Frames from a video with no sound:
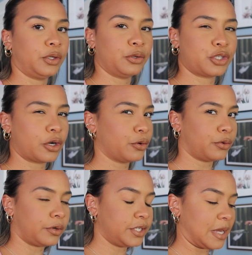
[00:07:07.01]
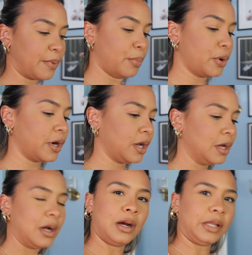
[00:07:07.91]
little charcuterie type of board,
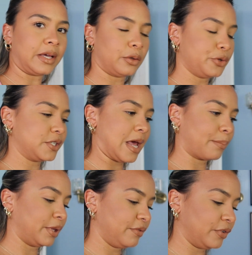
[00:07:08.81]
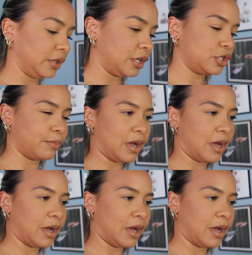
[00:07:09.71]
or like a little snack plate for lunch.